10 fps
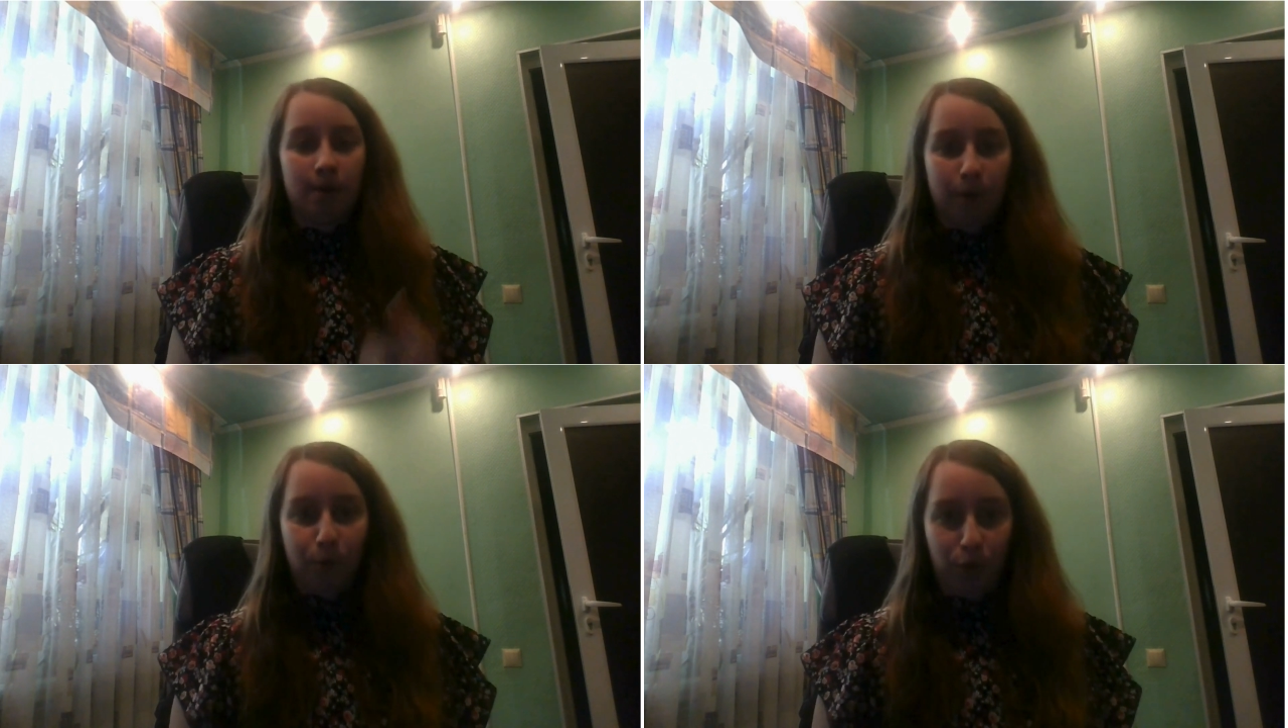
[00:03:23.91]

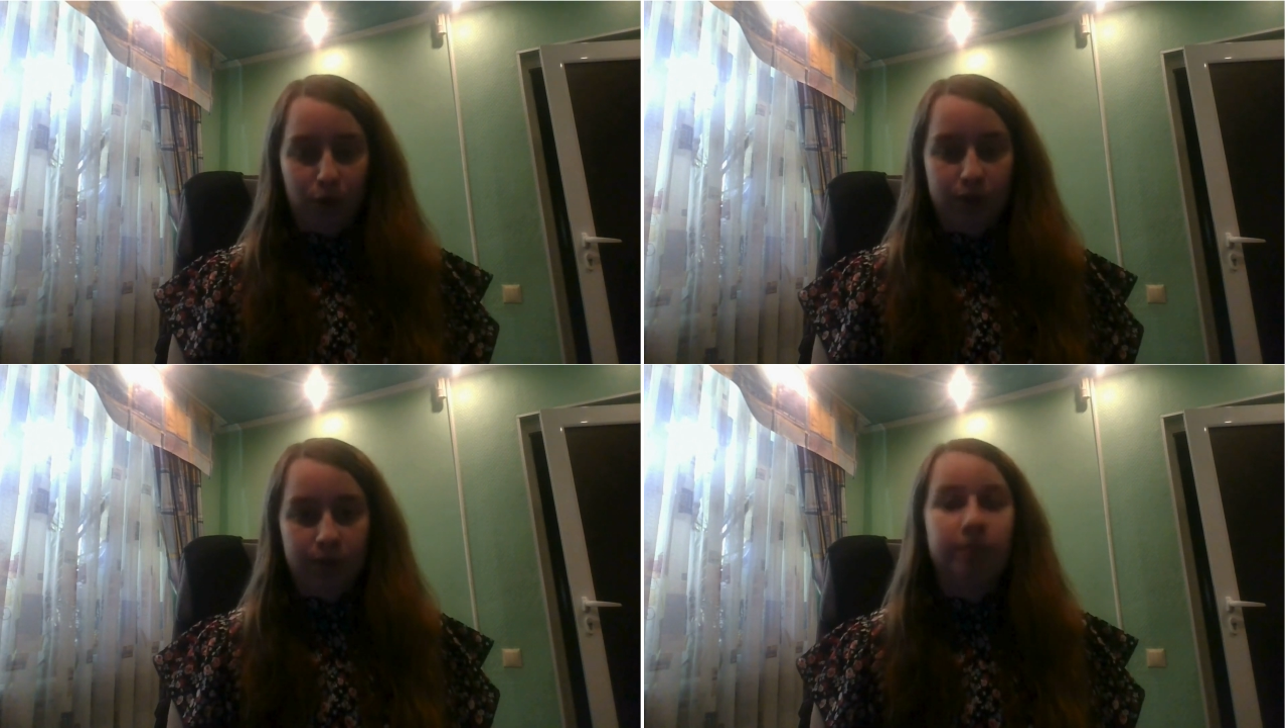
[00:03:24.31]

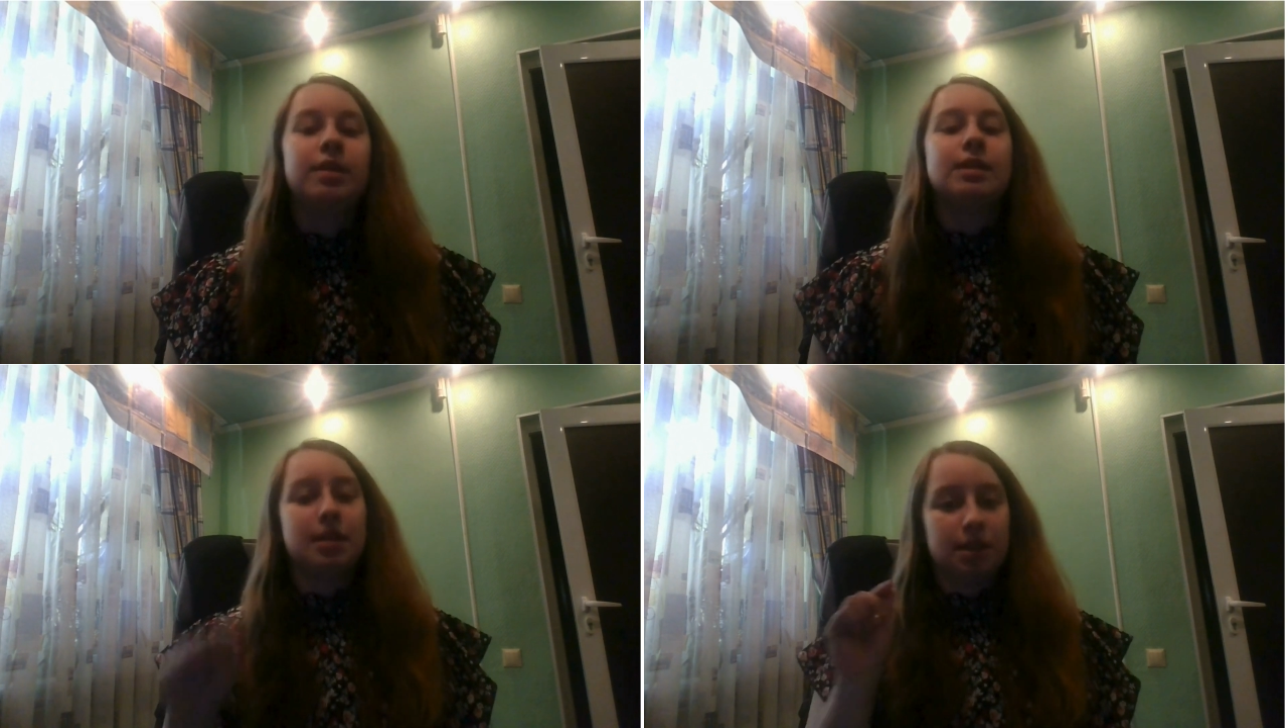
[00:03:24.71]
reports.
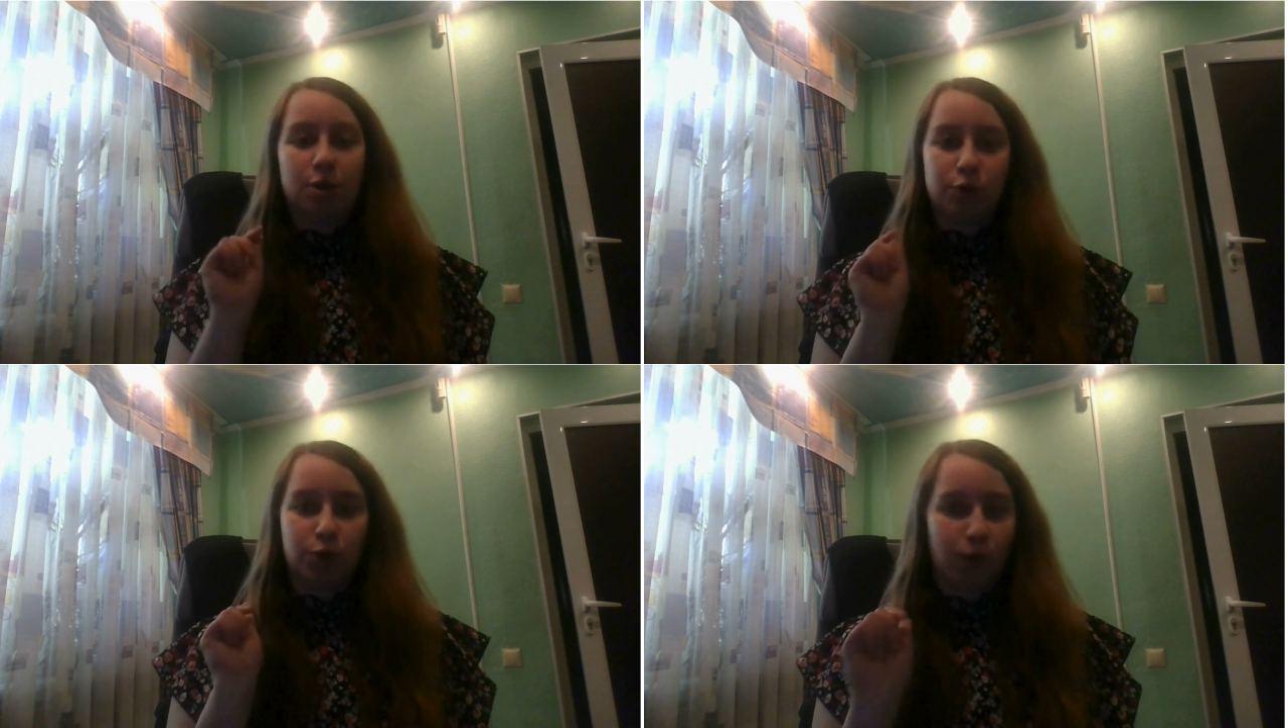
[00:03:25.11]
That
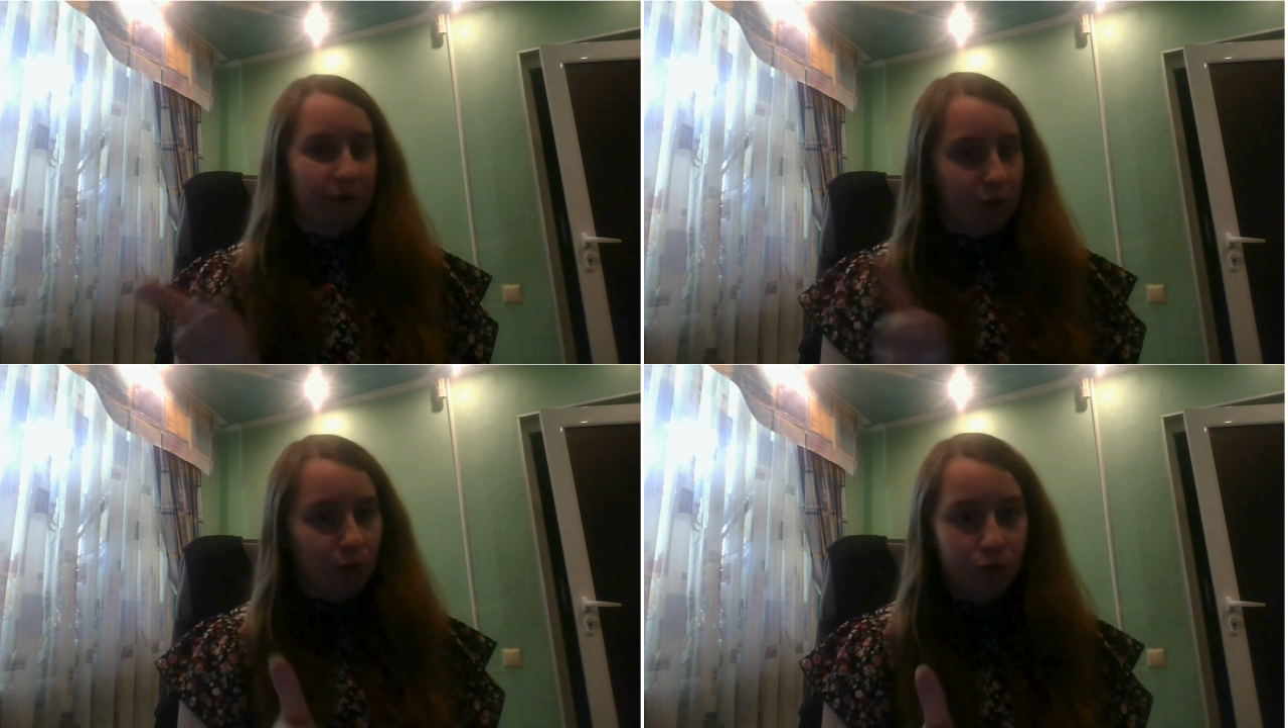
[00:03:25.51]
sounds
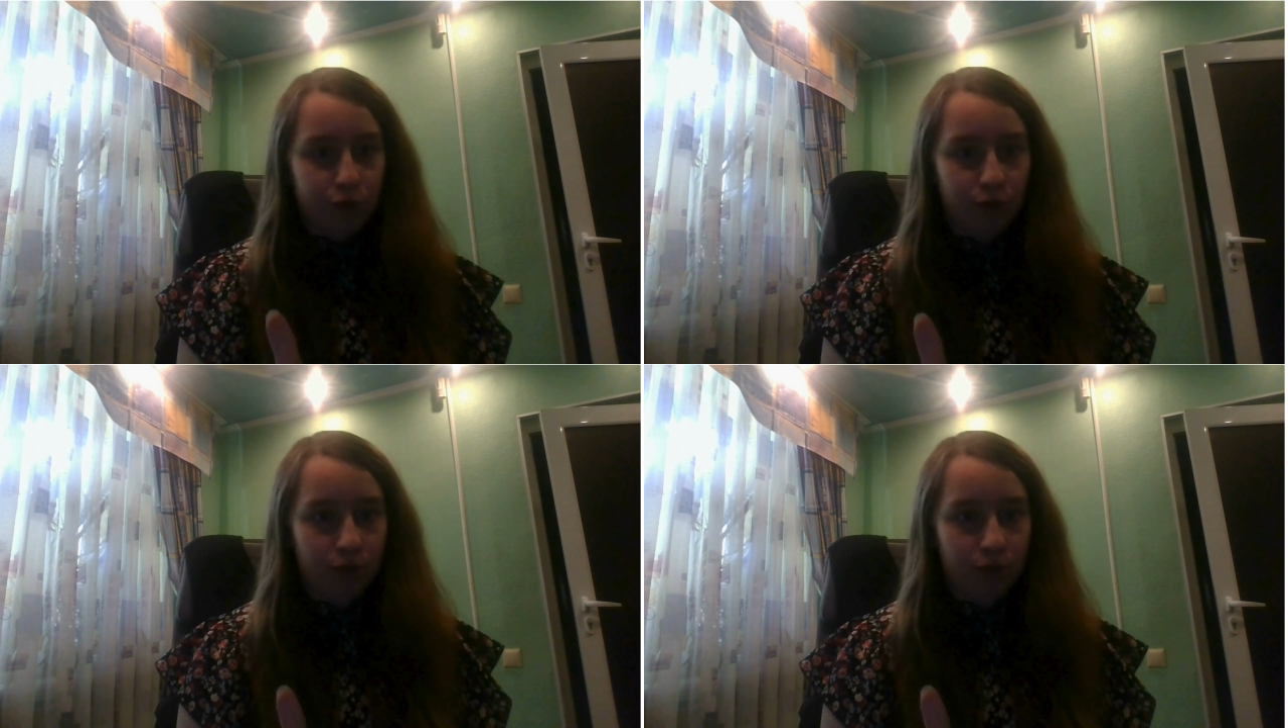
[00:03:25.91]
very good,